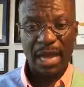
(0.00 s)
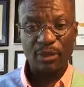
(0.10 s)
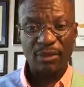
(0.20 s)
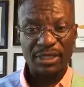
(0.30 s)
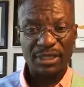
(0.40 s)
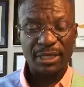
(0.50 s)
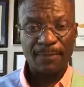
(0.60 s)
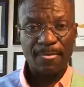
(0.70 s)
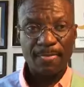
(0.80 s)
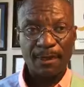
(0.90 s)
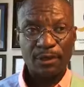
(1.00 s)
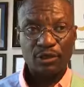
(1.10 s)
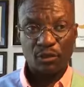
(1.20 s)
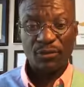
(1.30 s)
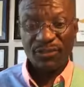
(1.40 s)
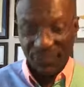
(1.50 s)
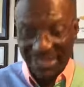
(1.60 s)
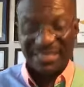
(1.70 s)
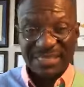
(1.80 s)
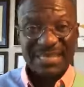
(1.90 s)
Are you listening? So
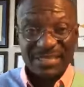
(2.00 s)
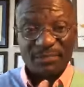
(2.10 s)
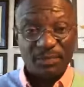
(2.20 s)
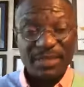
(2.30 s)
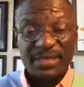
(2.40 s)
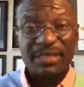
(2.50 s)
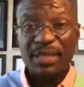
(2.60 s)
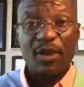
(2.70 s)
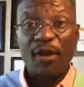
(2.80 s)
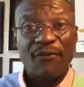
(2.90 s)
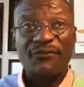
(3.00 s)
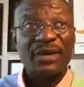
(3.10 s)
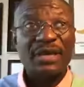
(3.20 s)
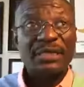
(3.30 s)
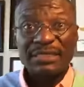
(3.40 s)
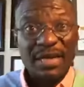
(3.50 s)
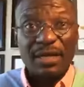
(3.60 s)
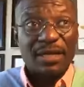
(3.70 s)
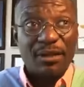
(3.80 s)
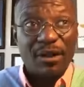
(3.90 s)
this is the simplicity of
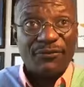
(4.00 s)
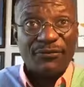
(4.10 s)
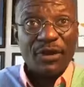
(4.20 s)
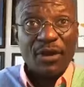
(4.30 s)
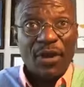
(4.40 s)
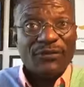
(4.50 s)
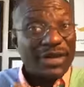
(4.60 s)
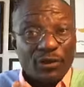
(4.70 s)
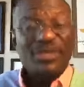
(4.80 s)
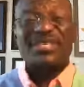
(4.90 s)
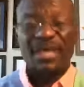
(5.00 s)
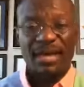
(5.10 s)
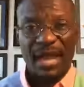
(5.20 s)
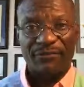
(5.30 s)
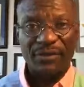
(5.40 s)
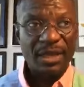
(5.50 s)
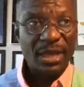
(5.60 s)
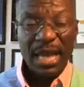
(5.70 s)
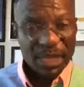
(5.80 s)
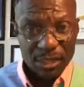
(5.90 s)
the Christian life.
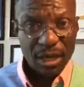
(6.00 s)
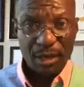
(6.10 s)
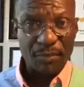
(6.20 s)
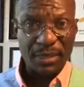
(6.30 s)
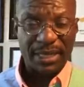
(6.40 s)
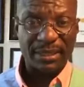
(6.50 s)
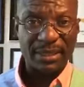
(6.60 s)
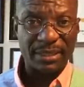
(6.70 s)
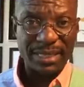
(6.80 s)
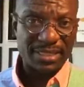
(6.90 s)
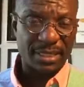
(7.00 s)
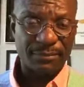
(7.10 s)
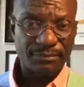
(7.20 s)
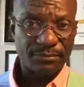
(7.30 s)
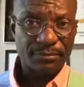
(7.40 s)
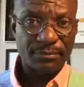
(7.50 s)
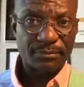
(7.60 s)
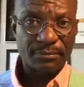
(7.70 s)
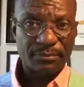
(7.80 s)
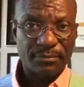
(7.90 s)
It's not complicated, is it?
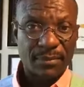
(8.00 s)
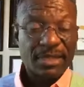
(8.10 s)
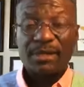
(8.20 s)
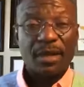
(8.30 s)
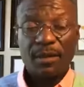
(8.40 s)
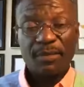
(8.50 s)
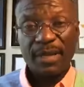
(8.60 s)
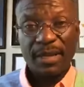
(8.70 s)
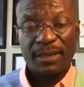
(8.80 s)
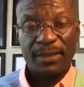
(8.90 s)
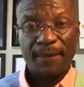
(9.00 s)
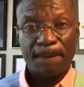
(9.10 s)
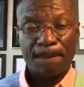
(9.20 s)
It's not complicated.